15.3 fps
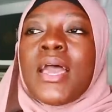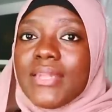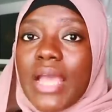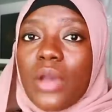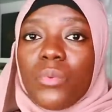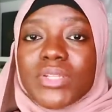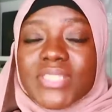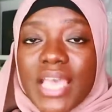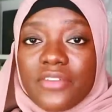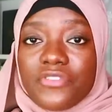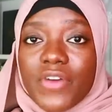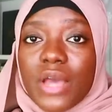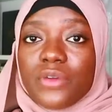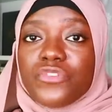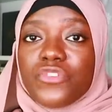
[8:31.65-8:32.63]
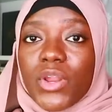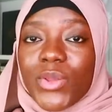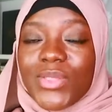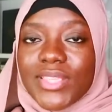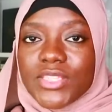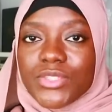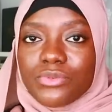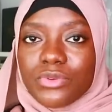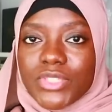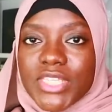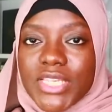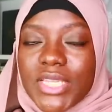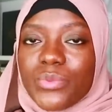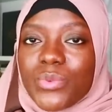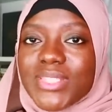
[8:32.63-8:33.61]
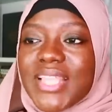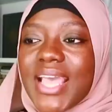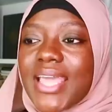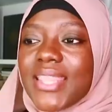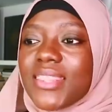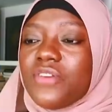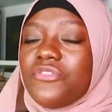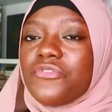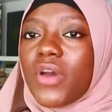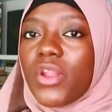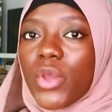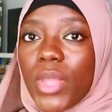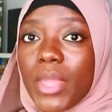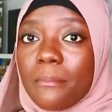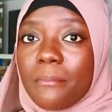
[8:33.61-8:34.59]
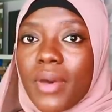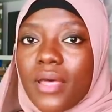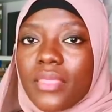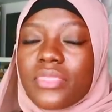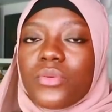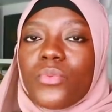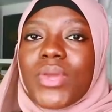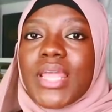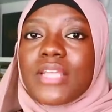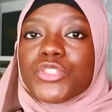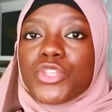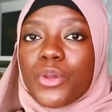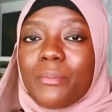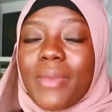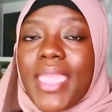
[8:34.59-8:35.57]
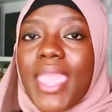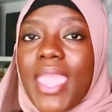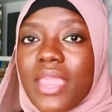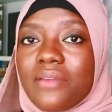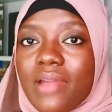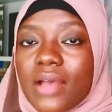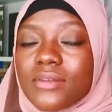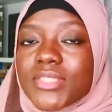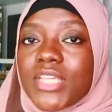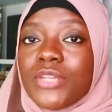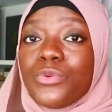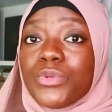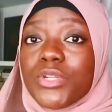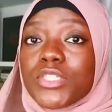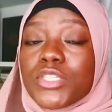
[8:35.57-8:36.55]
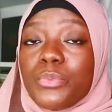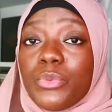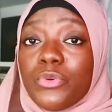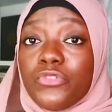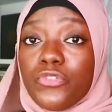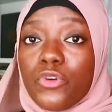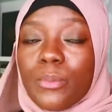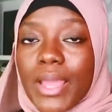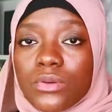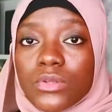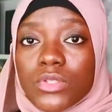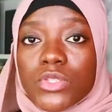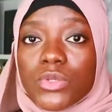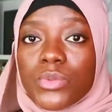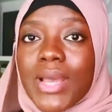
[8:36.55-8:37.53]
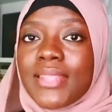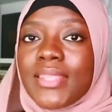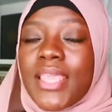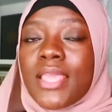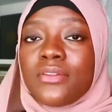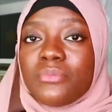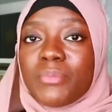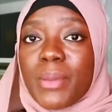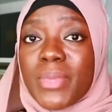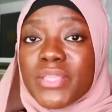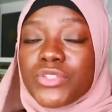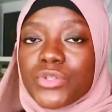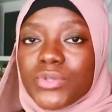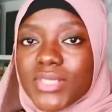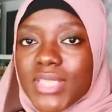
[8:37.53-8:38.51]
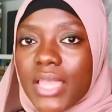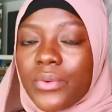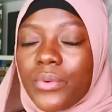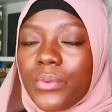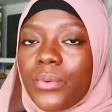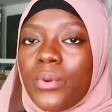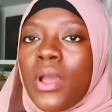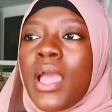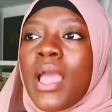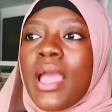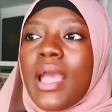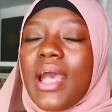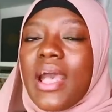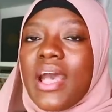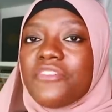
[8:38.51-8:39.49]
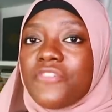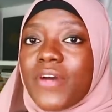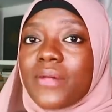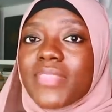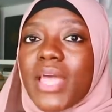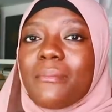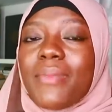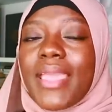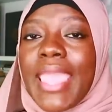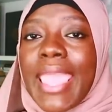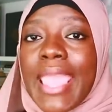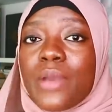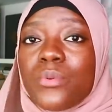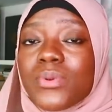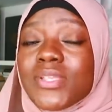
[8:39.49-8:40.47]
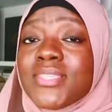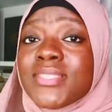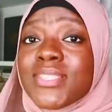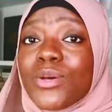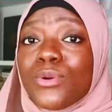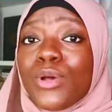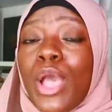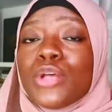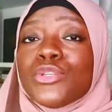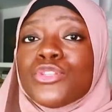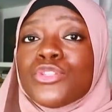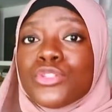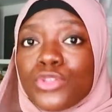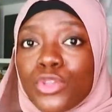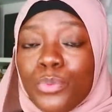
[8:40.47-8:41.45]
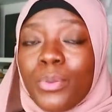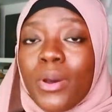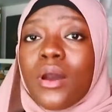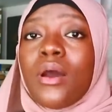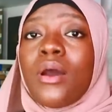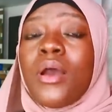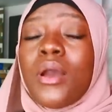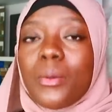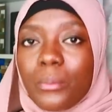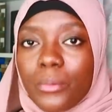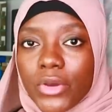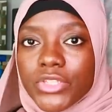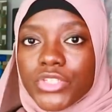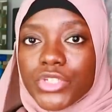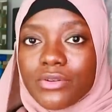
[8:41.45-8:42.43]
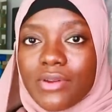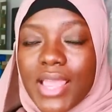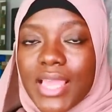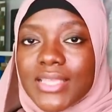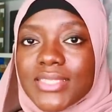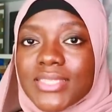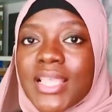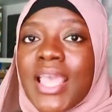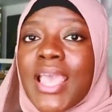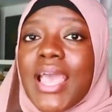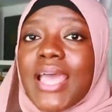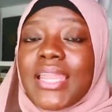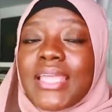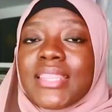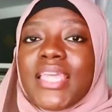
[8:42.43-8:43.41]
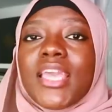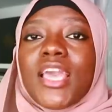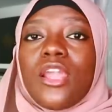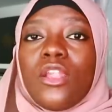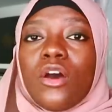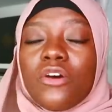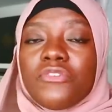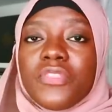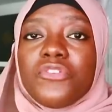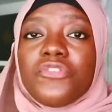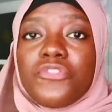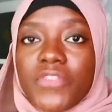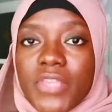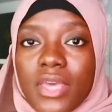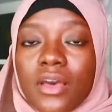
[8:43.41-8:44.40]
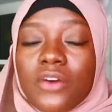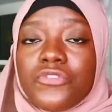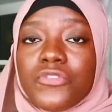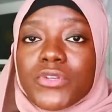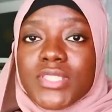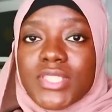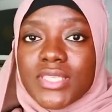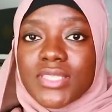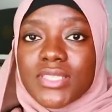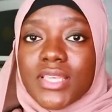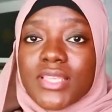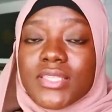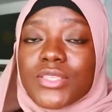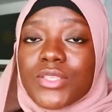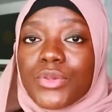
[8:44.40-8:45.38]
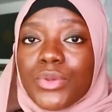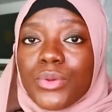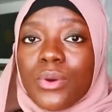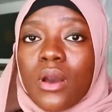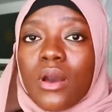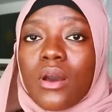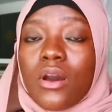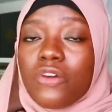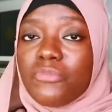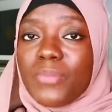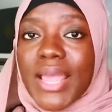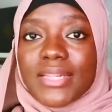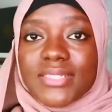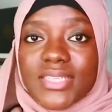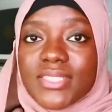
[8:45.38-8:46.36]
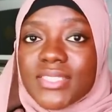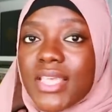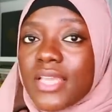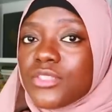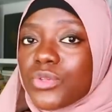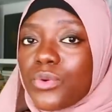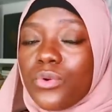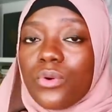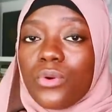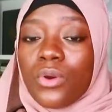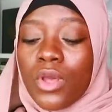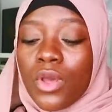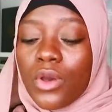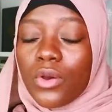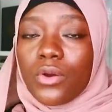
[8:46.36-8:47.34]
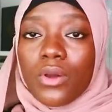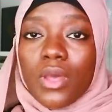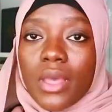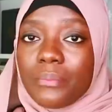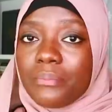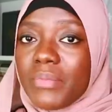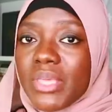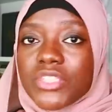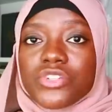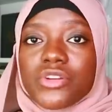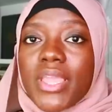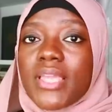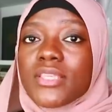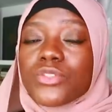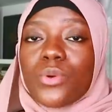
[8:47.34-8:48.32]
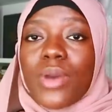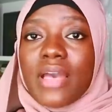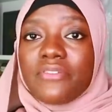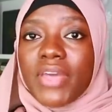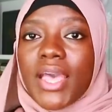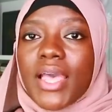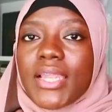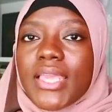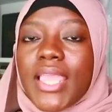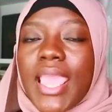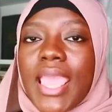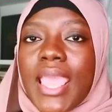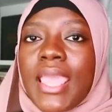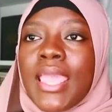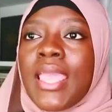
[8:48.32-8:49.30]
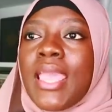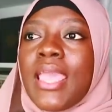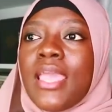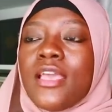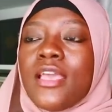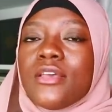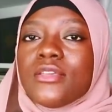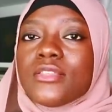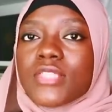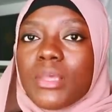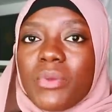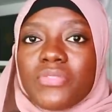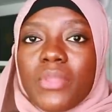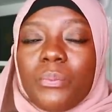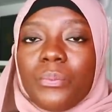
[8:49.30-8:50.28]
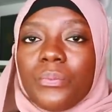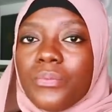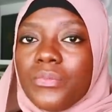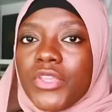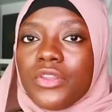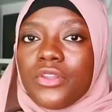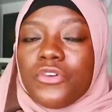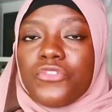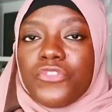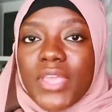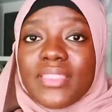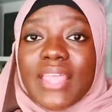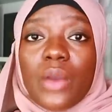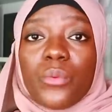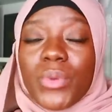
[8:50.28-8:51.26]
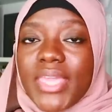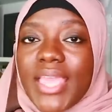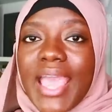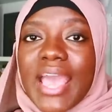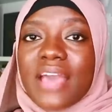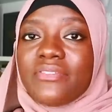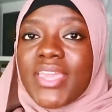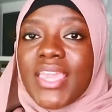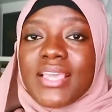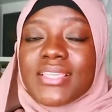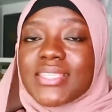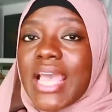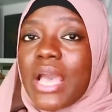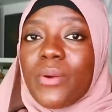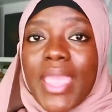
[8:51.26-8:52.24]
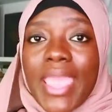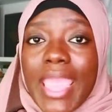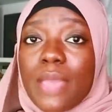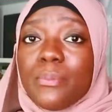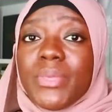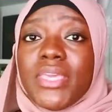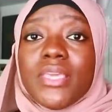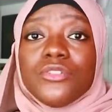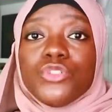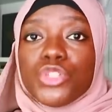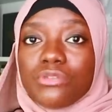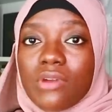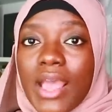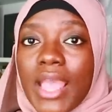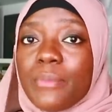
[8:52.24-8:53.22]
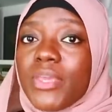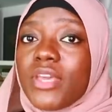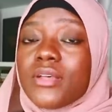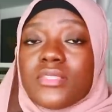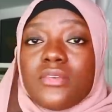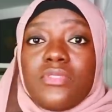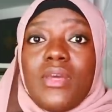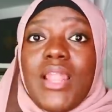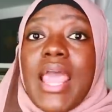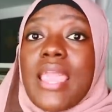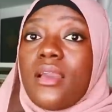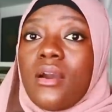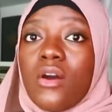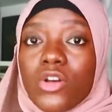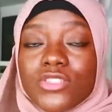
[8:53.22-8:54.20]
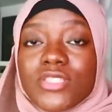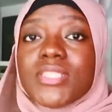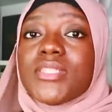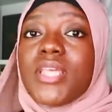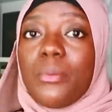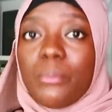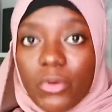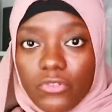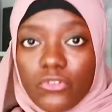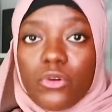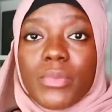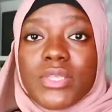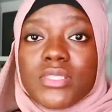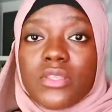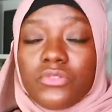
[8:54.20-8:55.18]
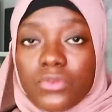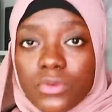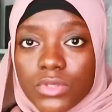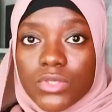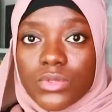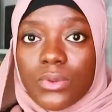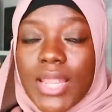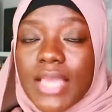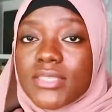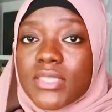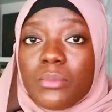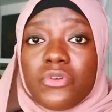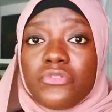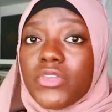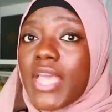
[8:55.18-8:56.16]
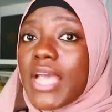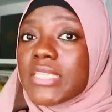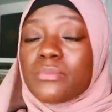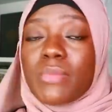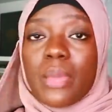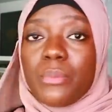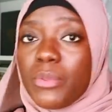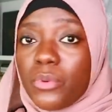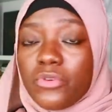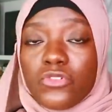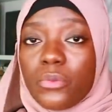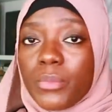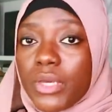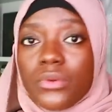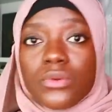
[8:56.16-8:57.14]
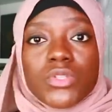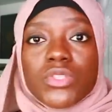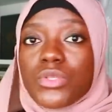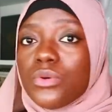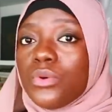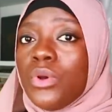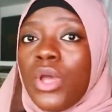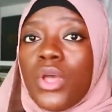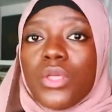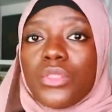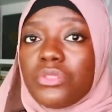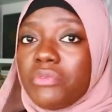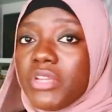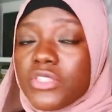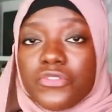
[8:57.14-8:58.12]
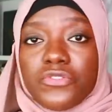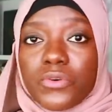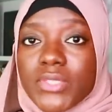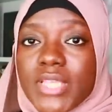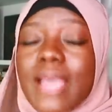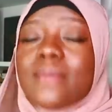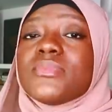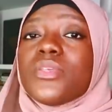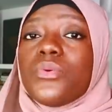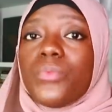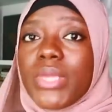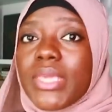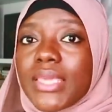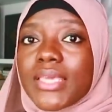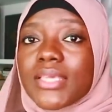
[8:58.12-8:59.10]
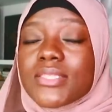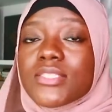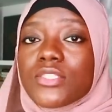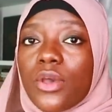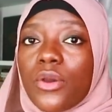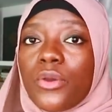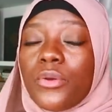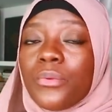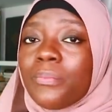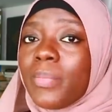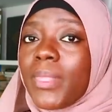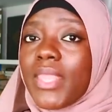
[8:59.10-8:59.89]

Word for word: Now, what I found following this routine was that the following month, when I took my hair out in order to perform my ghusl at the end of my menstrual cycle, I found that my hair was still super moisturized and I think a lot of the fear for sisters who are of black descent or um, mixed race or have curly hair some of the you know fear that we have is our hair being dry because of the like constant performance of ghusl like some of you guys might be performing ghusl three to four times a week so